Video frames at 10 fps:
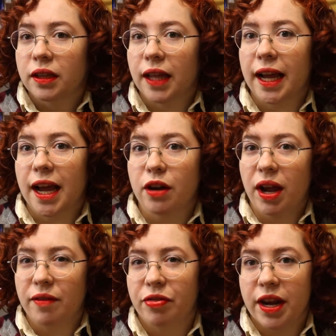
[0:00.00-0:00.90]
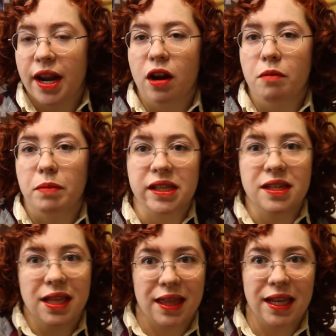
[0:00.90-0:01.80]
Like, I don't have thin hair, but it's
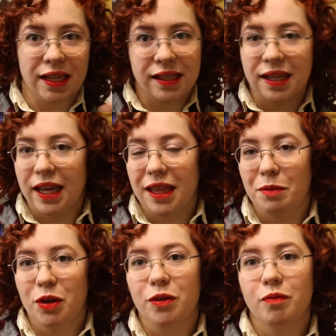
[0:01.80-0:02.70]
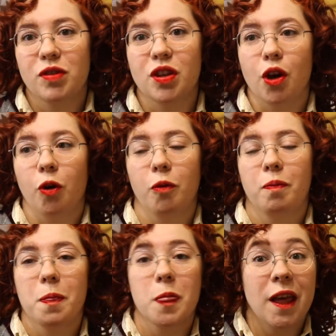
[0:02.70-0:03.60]
not thick. It's like in the middle. So
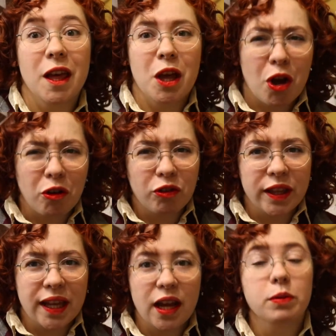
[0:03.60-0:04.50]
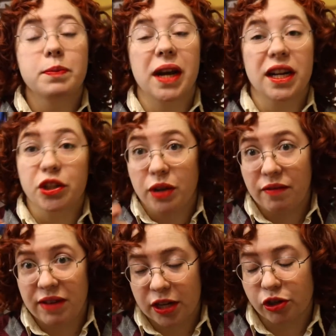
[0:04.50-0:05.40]
hopefully that helps, but I do
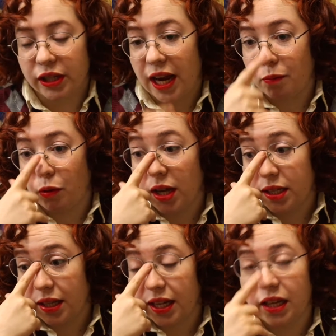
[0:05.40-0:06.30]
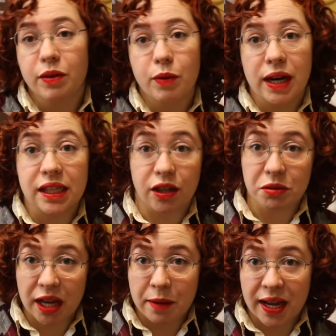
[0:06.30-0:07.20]
have naturally high porosity. Even when I
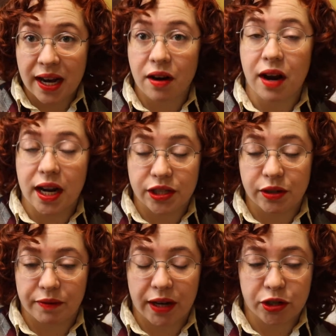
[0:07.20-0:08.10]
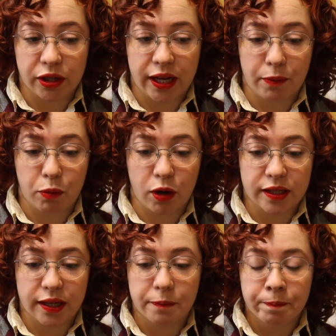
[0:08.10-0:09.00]
don't dye my hair, I do have naturally high
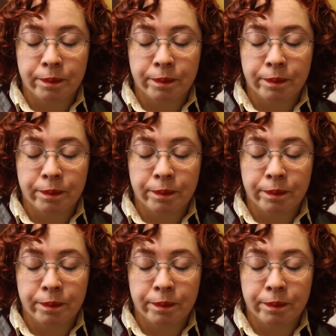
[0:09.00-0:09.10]
porosity.